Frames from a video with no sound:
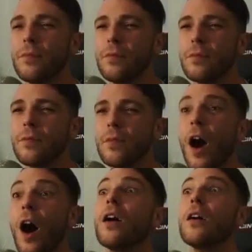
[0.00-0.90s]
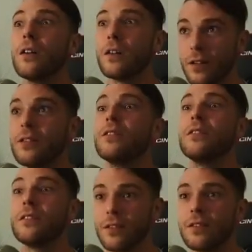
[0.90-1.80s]
Because Javier lost
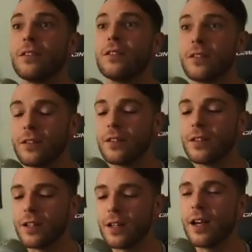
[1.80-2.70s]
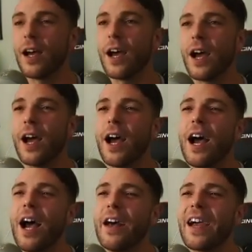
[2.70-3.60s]
his laptop on tour.
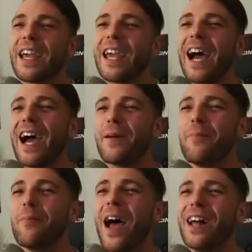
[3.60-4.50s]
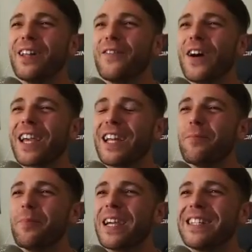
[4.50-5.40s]
And that guy hella fucking
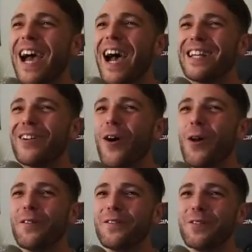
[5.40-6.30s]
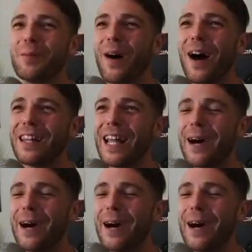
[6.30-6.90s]
big daddy all of you and bought laptops